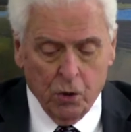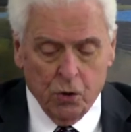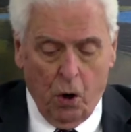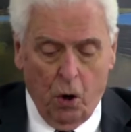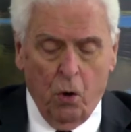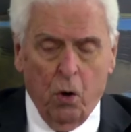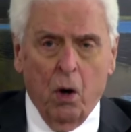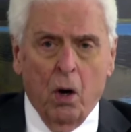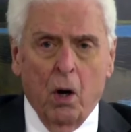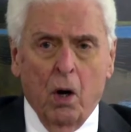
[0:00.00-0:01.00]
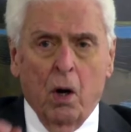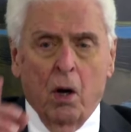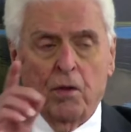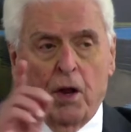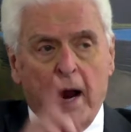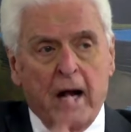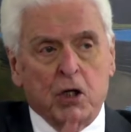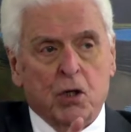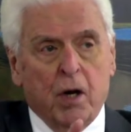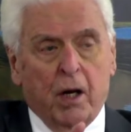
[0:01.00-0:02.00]
So the
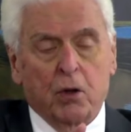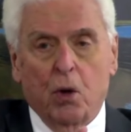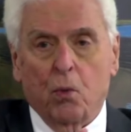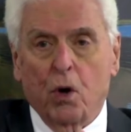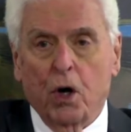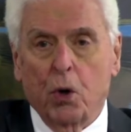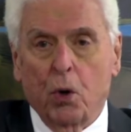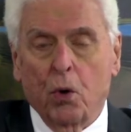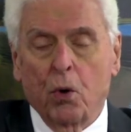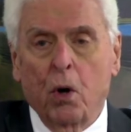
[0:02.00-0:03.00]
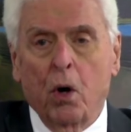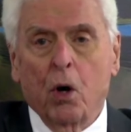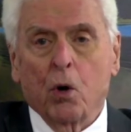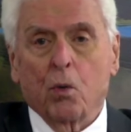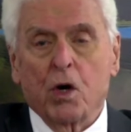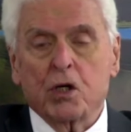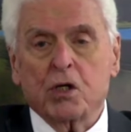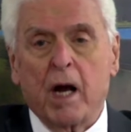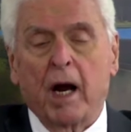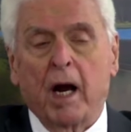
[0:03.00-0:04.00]
next thing that we do, we
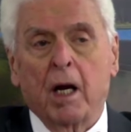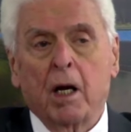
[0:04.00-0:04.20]
say